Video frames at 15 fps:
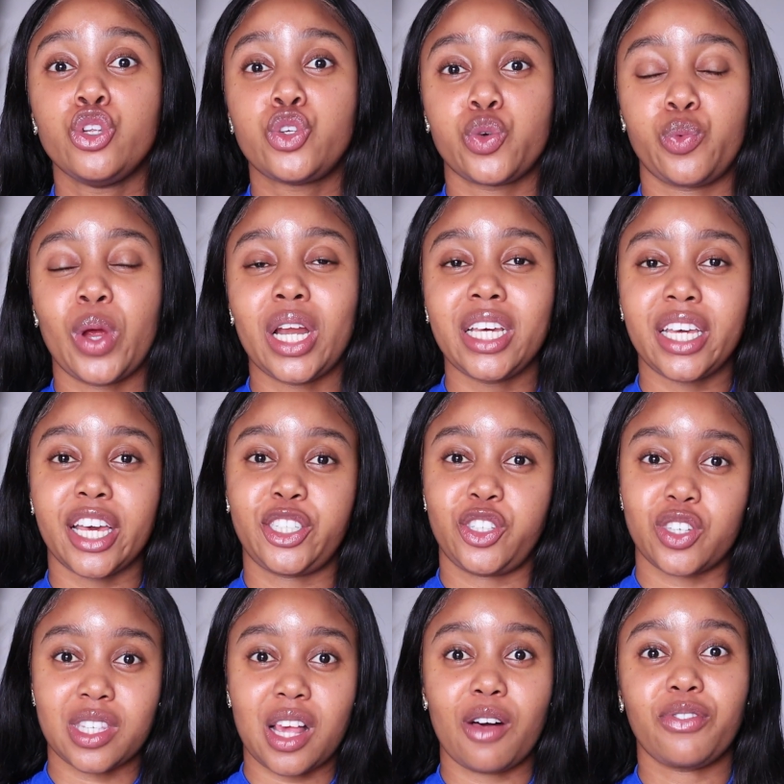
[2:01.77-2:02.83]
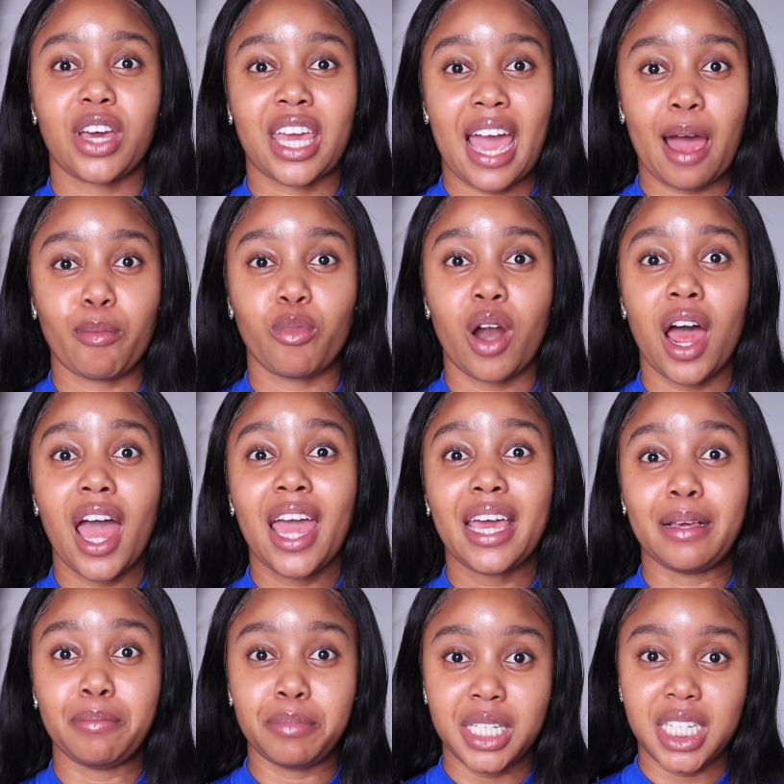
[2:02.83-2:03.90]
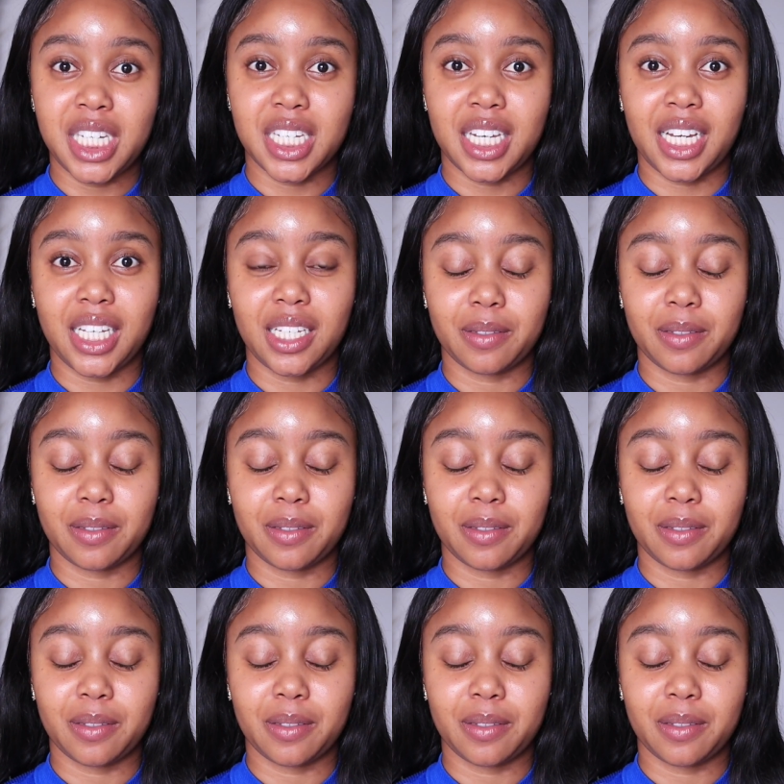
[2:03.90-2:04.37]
to really get yourself a camera immediately.